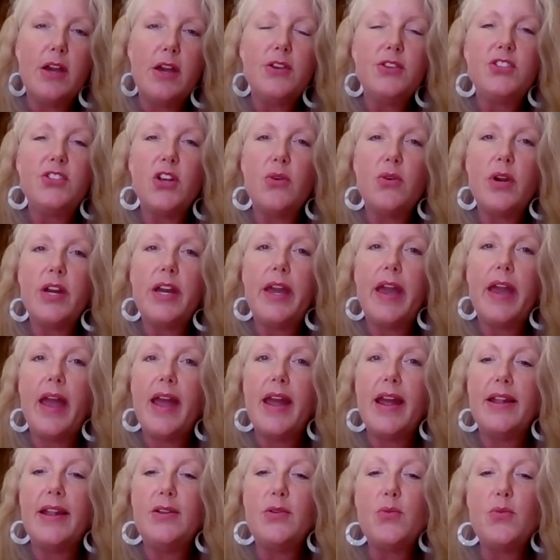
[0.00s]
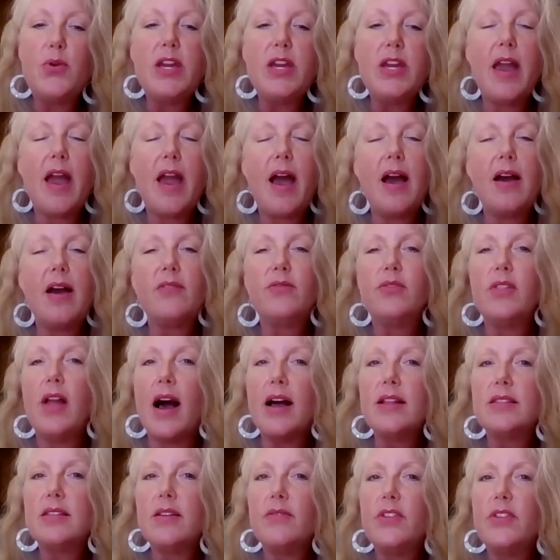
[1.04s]
So again, we have
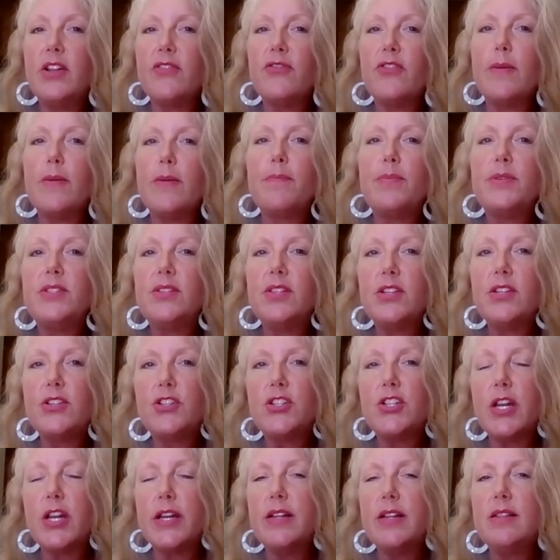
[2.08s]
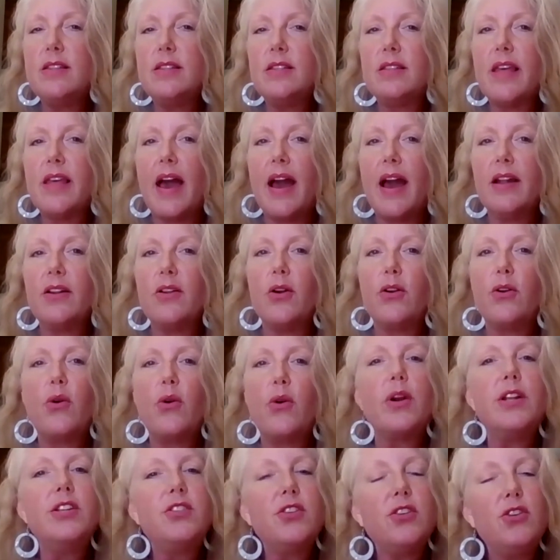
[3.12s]
lots of different positions that are
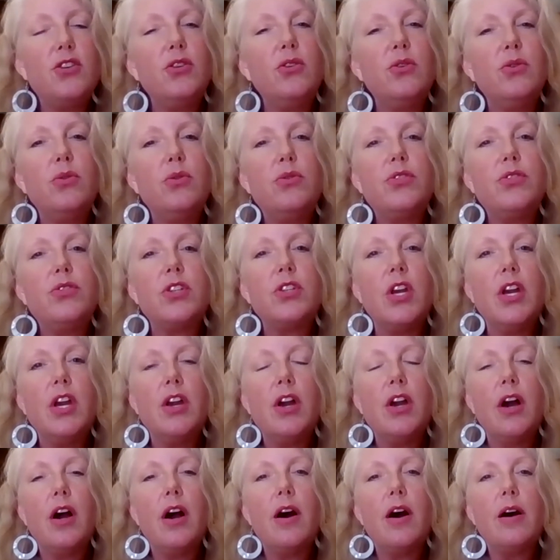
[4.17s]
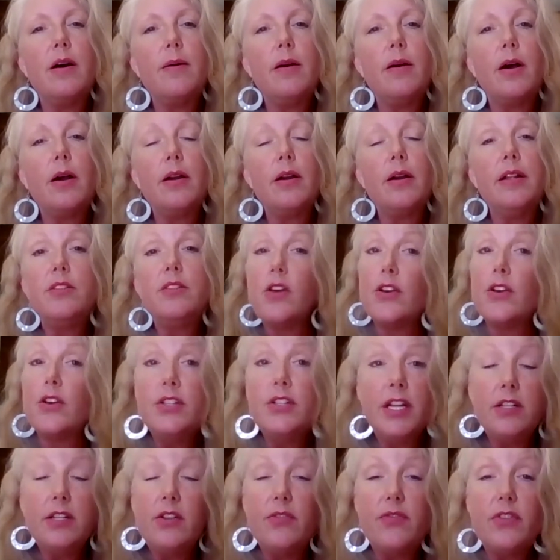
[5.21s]
going to use an
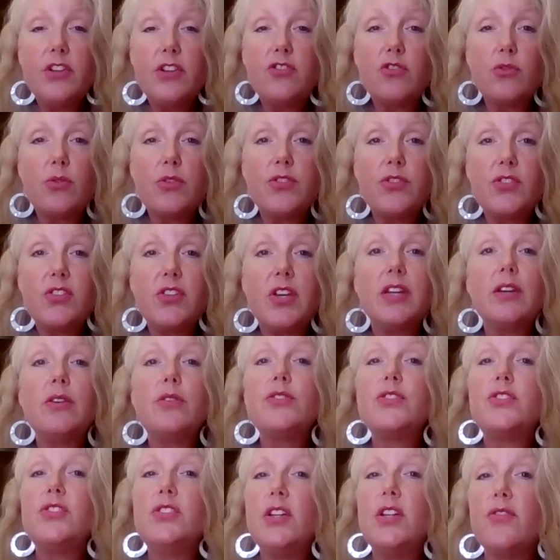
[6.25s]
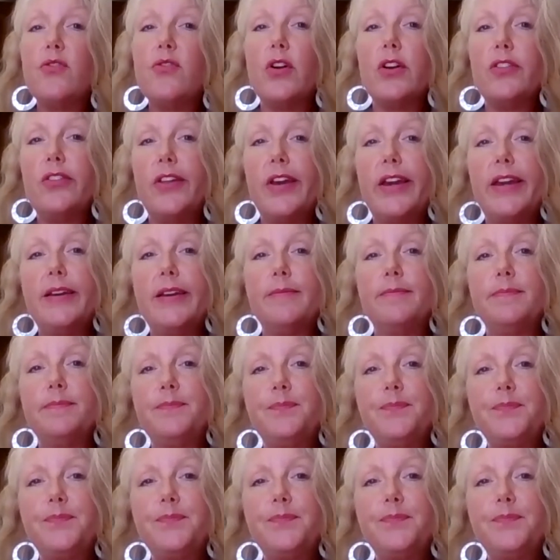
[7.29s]
individual's skills differently.